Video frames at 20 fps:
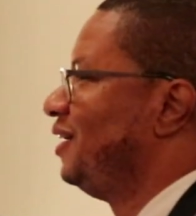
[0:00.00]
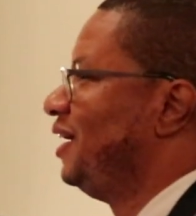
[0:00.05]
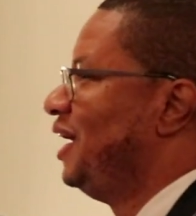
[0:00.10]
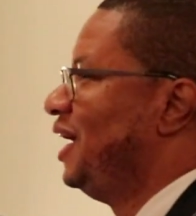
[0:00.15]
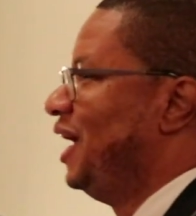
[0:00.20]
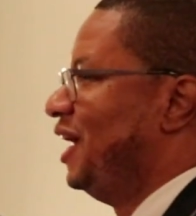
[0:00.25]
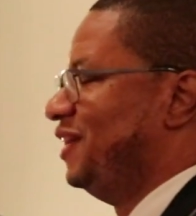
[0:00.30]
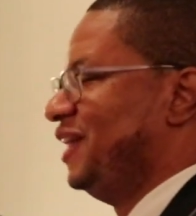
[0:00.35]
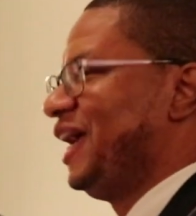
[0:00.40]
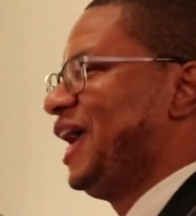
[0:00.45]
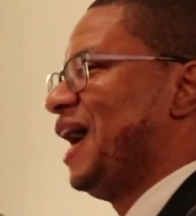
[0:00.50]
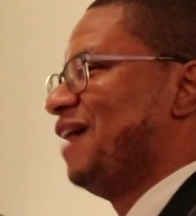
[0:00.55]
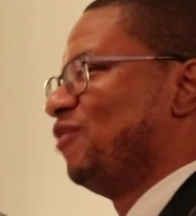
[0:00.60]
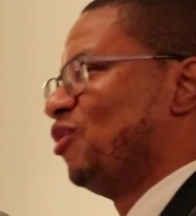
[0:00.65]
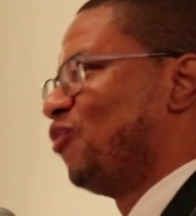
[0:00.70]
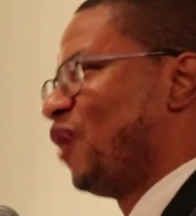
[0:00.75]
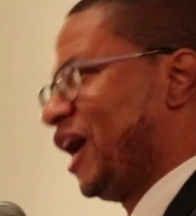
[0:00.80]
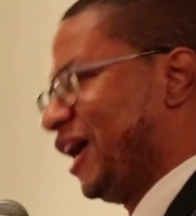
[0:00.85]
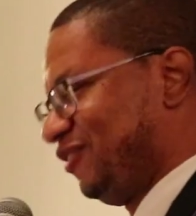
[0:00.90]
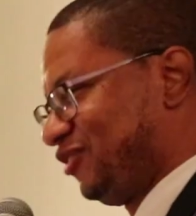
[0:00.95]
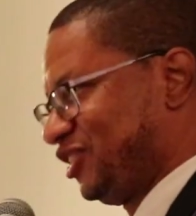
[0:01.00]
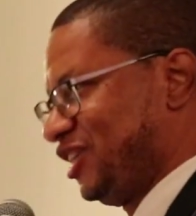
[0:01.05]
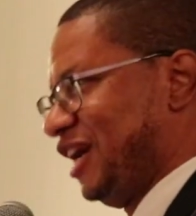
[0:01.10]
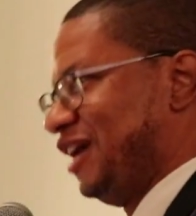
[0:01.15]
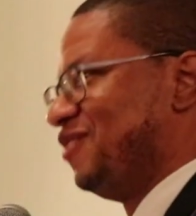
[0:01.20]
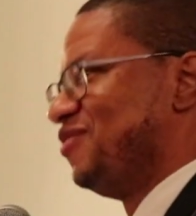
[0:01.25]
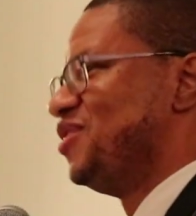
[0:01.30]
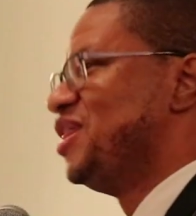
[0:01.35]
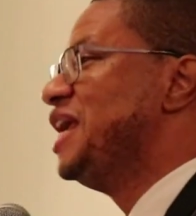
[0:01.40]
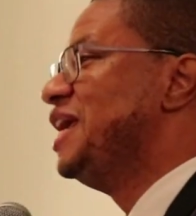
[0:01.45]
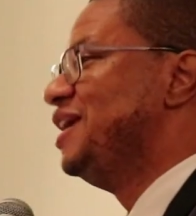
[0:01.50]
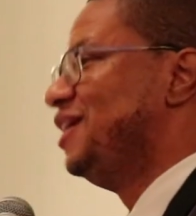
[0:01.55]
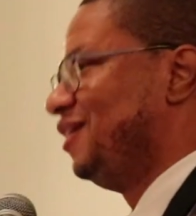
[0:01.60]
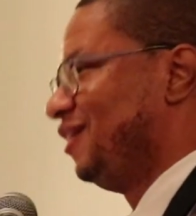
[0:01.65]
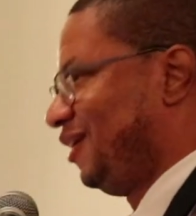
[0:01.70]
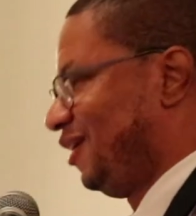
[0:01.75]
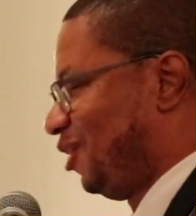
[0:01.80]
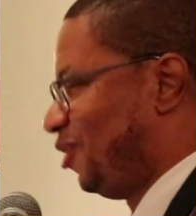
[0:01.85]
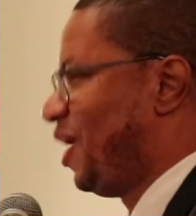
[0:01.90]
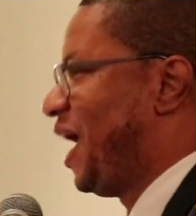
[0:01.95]
and they have a way of saying the
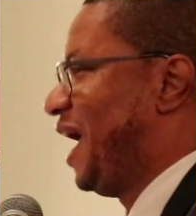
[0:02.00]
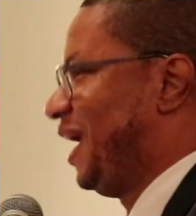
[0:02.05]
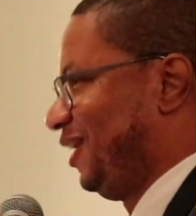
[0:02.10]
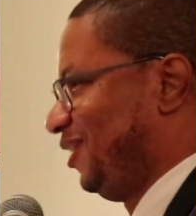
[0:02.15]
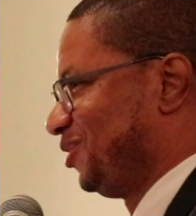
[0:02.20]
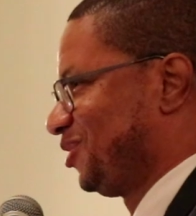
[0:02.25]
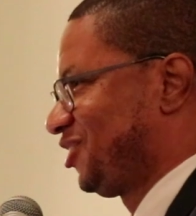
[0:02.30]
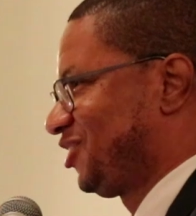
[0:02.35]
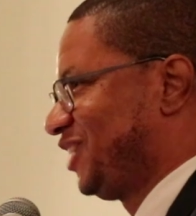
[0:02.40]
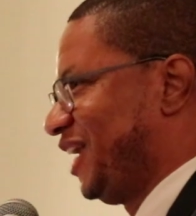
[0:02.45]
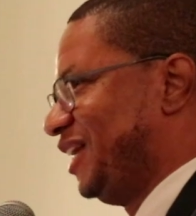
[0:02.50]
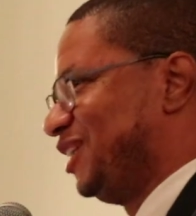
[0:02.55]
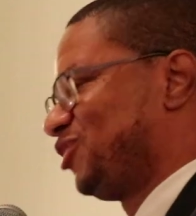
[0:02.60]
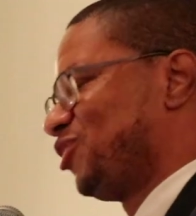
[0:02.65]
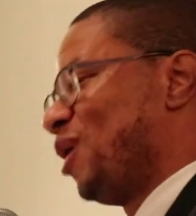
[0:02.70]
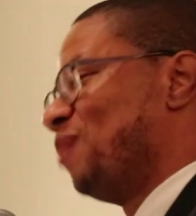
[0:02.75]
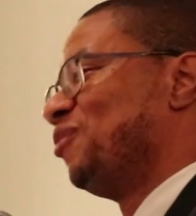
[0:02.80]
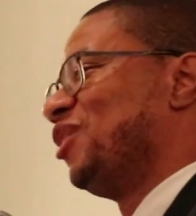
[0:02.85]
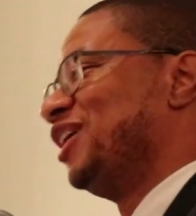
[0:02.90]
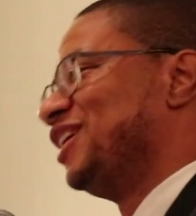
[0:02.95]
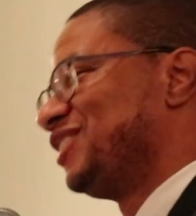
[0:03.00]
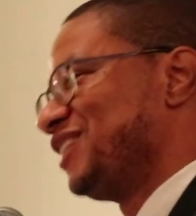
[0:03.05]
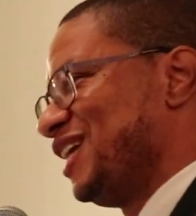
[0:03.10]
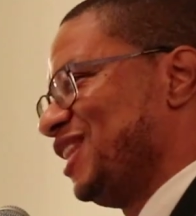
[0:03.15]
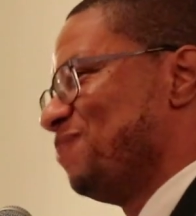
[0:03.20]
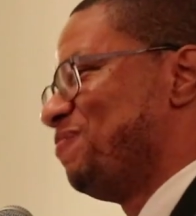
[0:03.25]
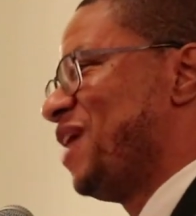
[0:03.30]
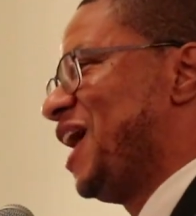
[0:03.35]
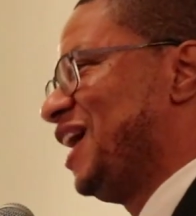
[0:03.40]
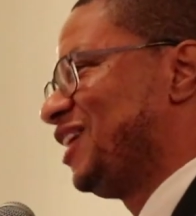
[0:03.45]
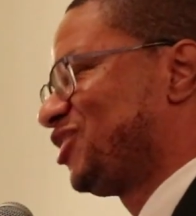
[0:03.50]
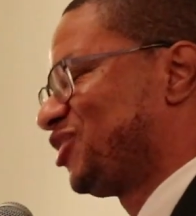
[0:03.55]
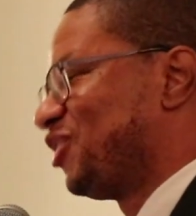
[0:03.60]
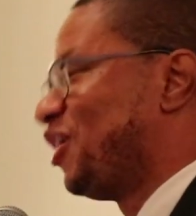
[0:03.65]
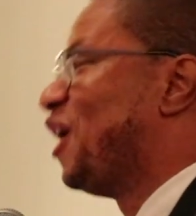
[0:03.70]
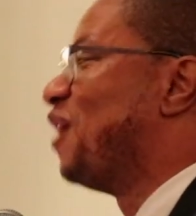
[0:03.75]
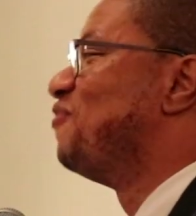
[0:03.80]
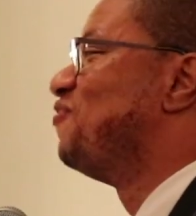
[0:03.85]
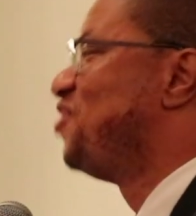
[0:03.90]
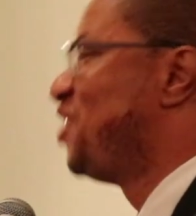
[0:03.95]
Ohio State, so I'm going to say the pastor
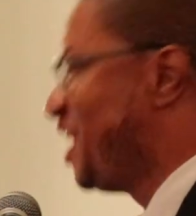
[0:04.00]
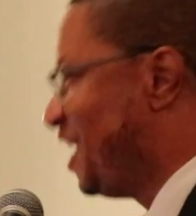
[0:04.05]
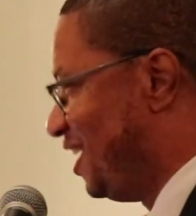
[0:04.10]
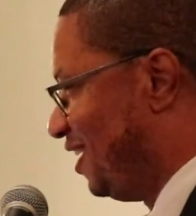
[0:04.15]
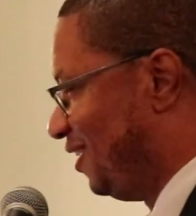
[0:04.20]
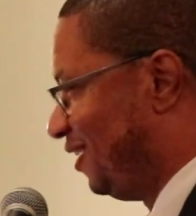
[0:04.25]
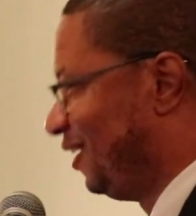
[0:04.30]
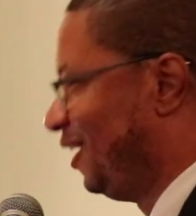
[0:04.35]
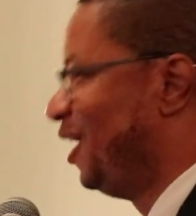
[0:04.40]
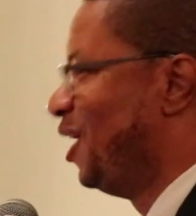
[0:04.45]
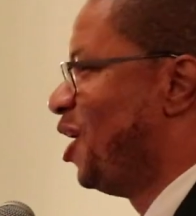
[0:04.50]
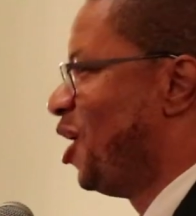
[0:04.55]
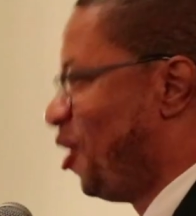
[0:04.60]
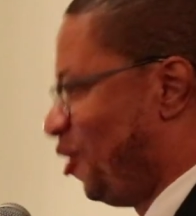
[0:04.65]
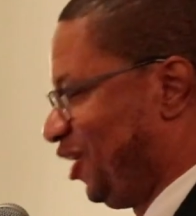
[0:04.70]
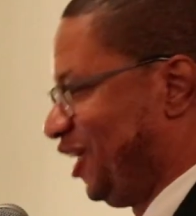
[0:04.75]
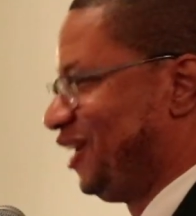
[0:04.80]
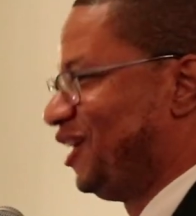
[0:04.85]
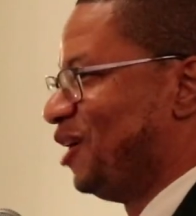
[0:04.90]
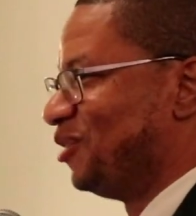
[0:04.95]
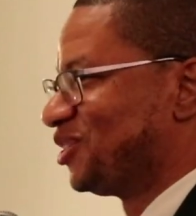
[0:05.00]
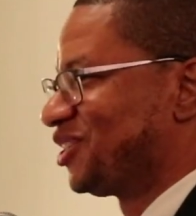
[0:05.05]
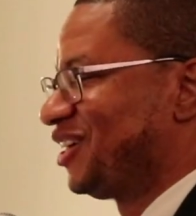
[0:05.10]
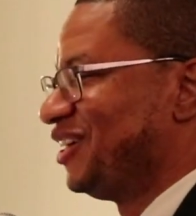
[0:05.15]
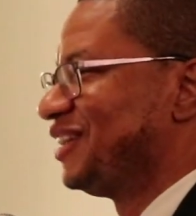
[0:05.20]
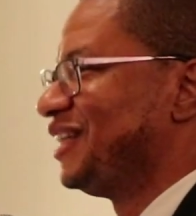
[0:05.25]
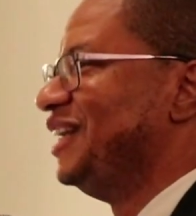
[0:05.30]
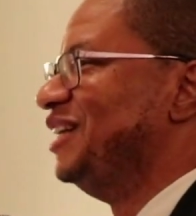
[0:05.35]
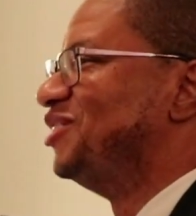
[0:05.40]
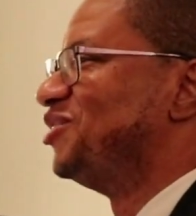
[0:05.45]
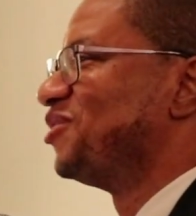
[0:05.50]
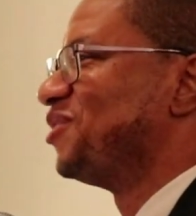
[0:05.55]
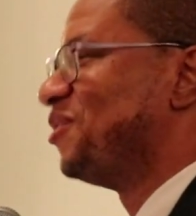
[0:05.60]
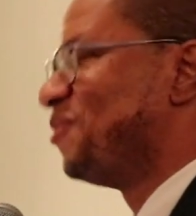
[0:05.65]
of the Holy Ghost, the.